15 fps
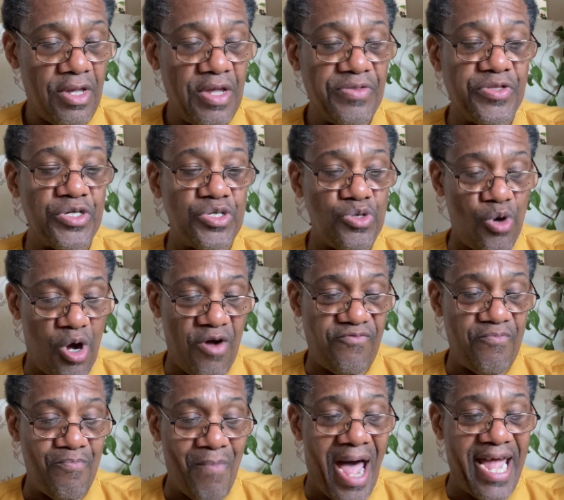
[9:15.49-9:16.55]
The North
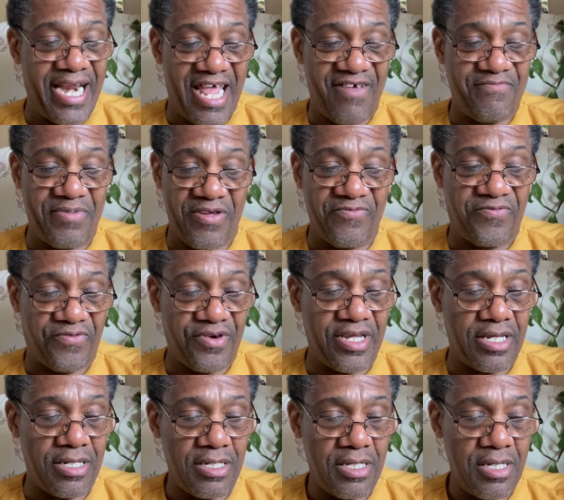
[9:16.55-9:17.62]
might have been
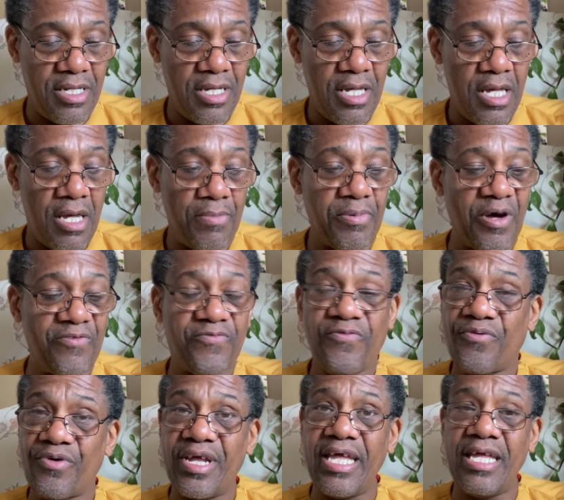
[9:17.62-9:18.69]
free, but
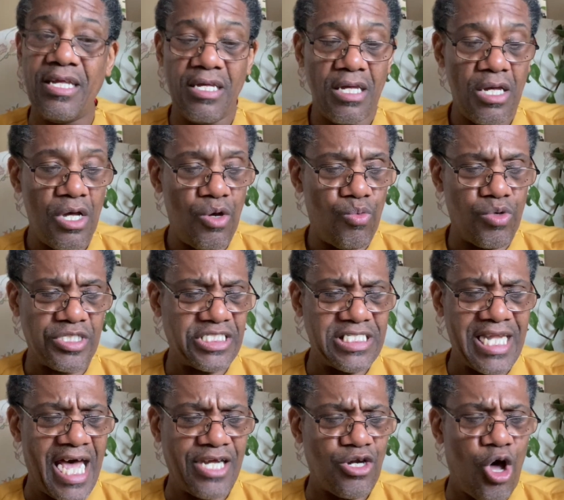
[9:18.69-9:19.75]
free was
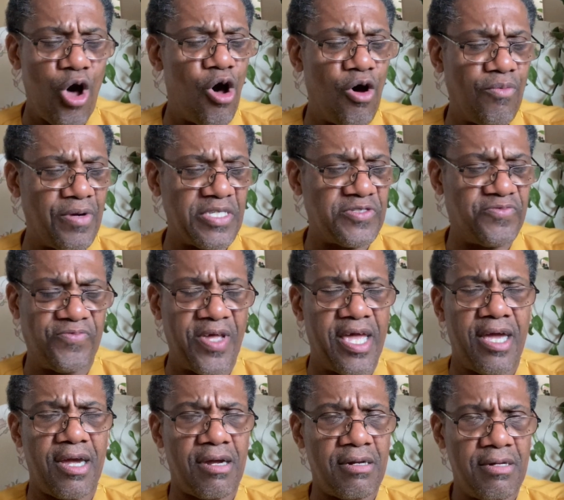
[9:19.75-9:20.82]
not always
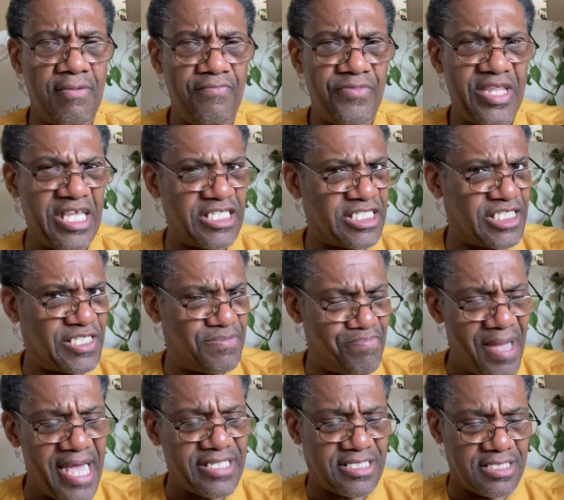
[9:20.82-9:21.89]
fair,
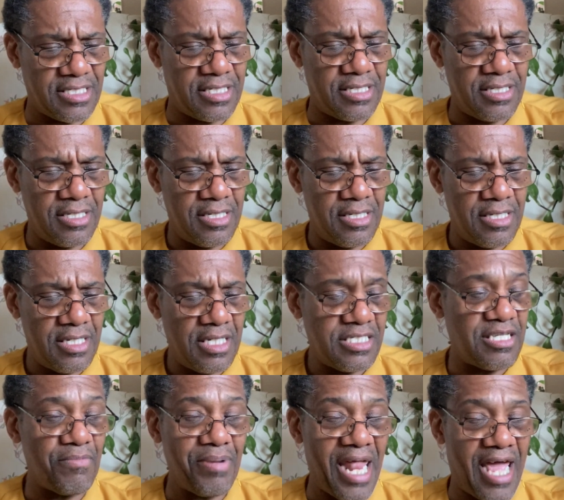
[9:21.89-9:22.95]
especially
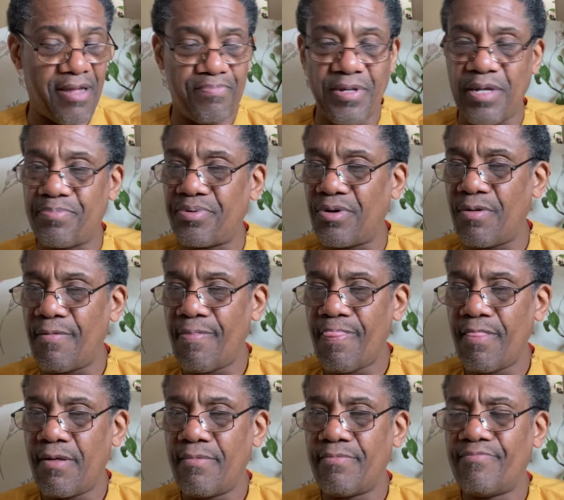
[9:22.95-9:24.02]
to black people.
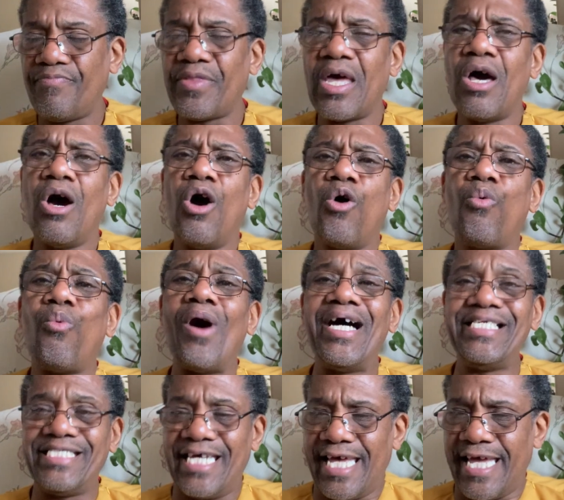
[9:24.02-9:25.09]

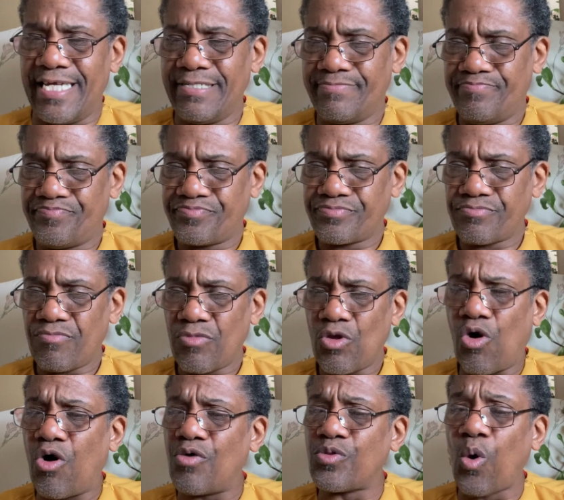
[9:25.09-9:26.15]
One day,
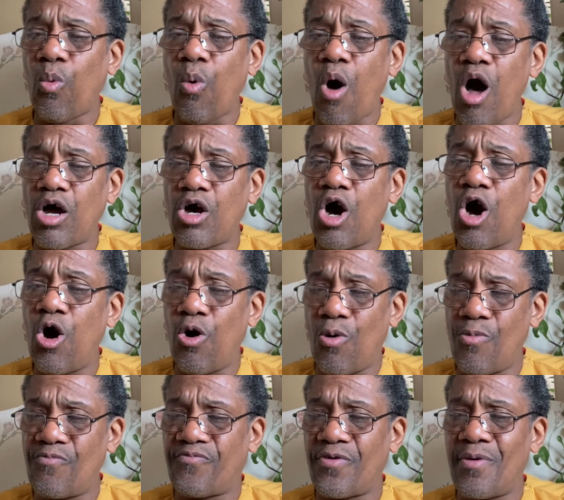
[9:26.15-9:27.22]
on the walk
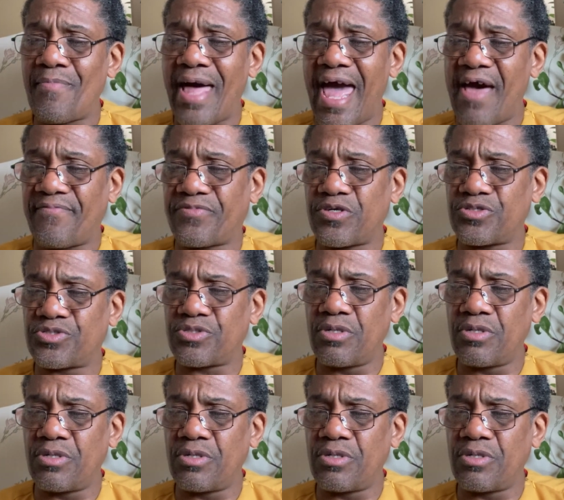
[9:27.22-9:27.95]
home from home